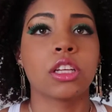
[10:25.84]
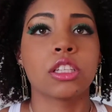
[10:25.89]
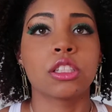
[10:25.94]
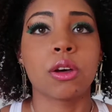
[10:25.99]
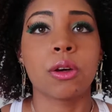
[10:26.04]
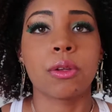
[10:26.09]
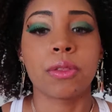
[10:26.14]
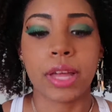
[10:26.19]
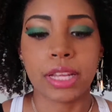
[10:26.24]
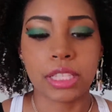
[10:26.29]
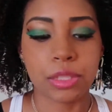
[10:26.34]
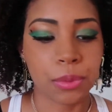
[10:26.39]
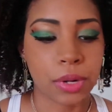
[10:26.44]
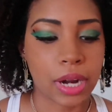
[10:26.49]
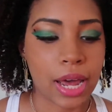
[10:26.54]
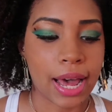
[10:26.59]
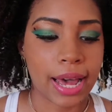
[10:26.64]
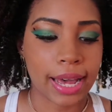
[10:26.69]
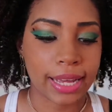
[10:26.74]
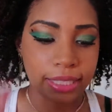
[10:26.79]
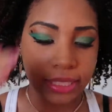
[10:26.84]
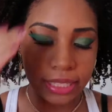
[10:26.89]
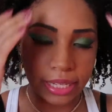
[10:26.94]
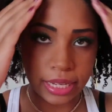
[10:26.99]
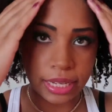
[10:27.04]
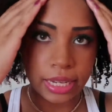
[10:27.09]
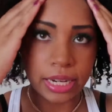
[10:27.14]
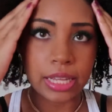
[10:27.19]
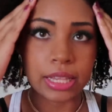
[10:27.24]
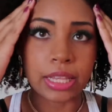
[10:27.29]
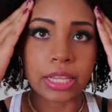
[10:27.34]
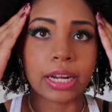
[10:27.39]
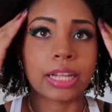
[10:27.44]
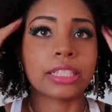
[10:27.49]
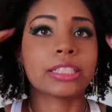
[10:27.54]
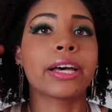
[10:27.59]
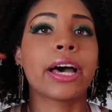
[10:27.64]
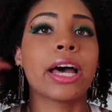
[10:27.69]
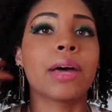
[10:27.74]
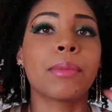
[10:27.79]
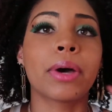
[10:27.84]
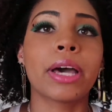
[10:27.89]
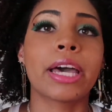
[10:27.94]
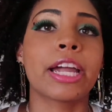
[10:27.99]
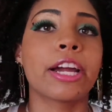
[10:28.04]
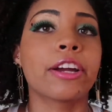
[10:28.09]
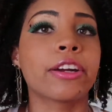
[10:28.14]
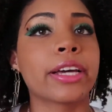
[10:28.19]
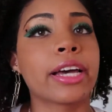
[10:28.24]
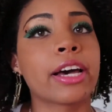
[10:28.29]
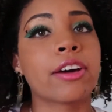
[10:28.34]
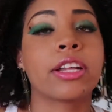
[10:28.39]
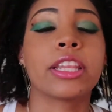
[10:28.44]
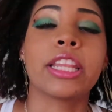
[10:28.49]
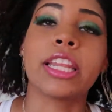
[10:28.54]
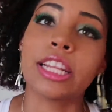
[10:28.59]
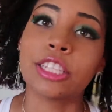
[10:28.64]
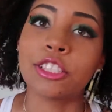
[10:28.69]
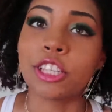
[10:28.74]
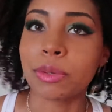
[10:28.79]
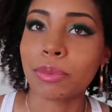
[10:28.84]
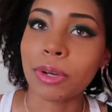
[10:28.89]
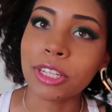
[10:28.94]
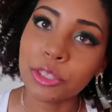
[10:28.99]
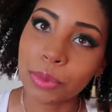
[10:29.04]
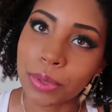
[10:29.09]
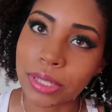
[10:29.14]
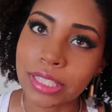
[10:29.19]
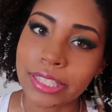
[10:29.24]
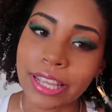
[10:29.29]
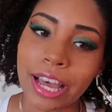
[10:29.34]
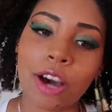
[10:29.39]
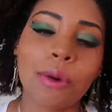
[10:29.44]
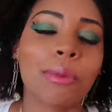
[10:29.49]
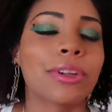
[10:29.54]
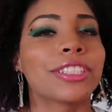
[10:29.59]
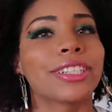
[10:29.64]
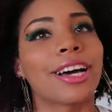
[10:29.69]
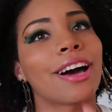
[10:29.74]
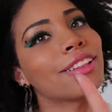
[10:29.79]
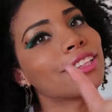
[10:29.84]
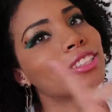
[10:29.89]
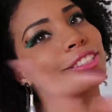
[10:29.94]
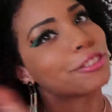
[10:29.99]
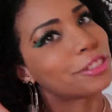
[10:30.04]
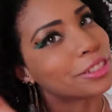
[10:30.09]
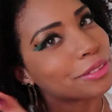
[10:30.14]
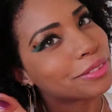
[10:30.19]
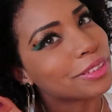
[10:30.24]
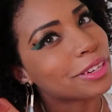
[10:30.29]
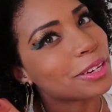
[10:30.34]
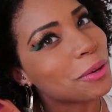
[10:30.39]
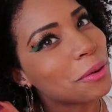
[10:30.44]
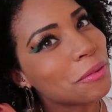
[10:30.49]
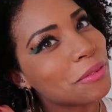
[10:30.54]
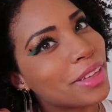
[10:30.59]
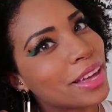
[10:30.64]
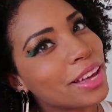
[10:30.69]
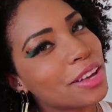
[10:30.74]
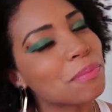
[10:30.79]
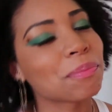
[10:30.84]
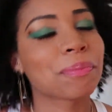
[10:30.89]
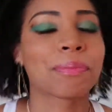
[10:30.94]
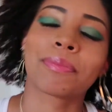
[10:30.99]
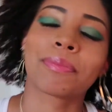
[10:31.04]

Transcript: So that's what I did, and then I tied my hair down, and then I took my twist out, which I'll insert a video of that.